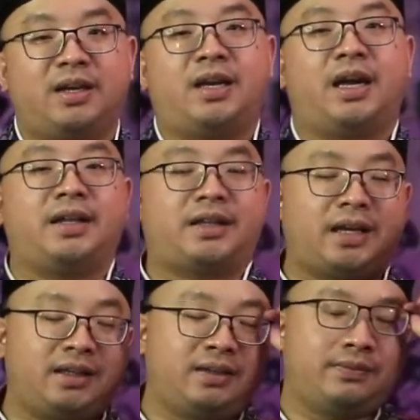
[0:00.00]
And
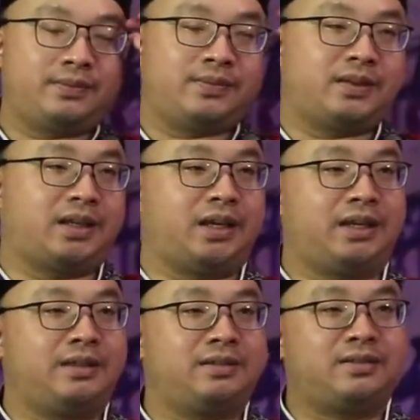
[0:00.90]
then
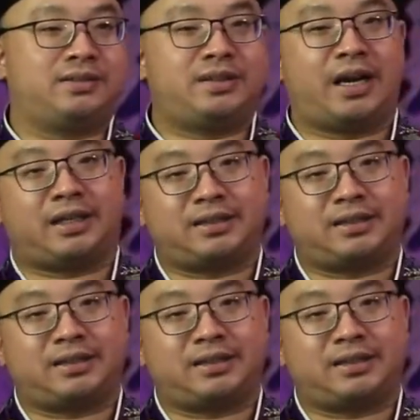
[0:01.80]
the check